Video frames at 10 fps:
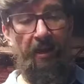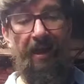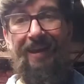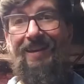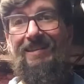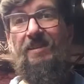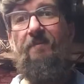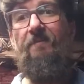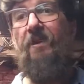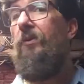and it's
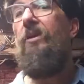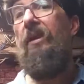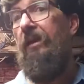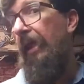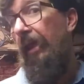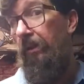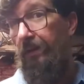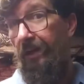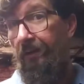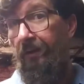very
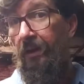inelegant.